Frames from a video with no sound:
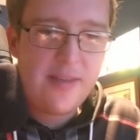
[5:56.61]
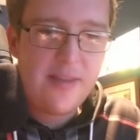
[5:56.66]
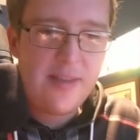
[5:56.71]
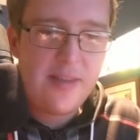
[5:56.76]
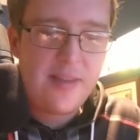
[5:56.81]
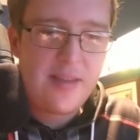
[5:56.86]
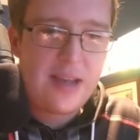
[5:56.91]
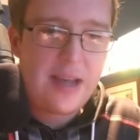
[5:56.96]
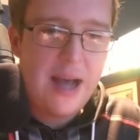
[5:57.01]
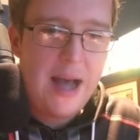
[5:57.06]

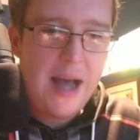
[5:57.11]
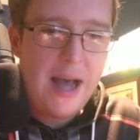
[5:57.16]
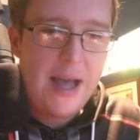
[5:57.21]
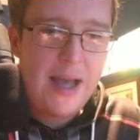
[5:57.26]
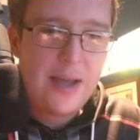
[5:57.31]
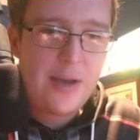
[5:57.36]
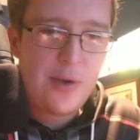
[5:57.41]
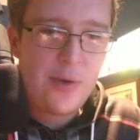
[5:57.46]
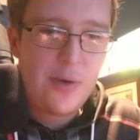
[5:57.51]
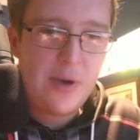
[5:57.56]
So he's this
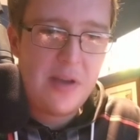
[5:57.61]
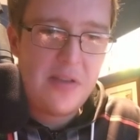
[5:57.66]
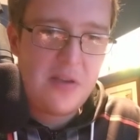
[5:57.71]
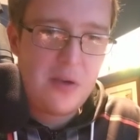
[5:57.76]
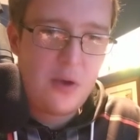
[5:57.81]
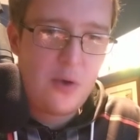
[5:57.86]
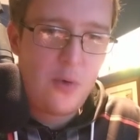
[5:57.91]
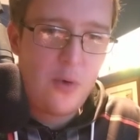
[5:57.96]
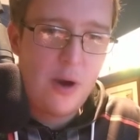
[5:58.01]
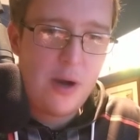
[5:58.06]
guy
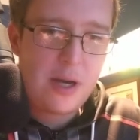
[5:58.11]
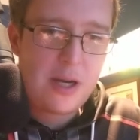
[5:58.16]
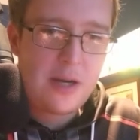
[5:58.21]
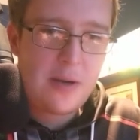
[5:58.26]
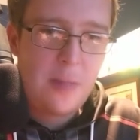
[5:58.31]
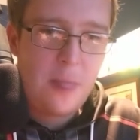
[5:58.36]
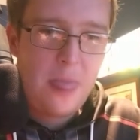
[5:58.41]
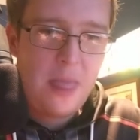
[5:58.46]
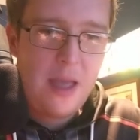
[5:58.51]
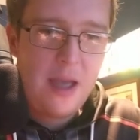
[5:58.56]
who has a
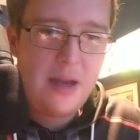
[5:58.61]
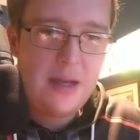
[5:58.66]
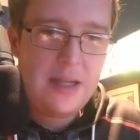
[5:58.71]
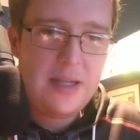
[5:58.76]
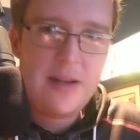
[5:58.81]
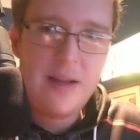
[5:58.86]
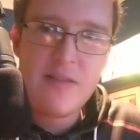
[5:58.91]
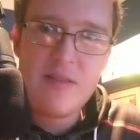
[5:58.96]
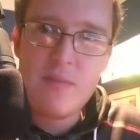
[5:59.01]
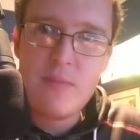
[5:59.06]
quirk,
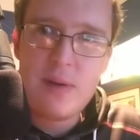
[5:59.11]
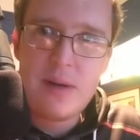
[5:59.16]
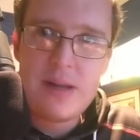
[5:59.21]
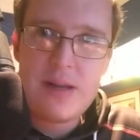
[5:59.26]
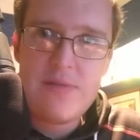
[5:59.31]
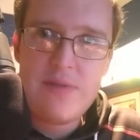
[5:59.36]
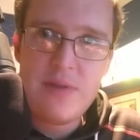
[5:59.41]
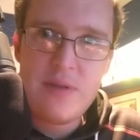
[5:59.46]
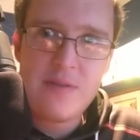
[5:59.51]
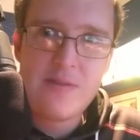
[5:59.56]
and he
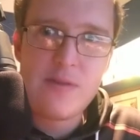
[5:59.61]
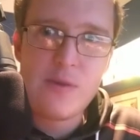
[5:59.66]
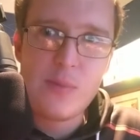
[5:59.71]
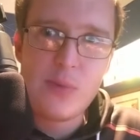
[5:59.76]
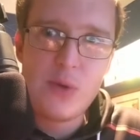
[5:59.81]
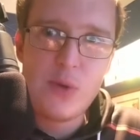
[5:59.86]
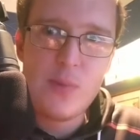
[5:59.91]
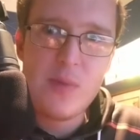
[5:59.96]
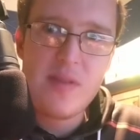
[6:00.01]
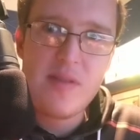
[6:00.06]
doesn't believe in this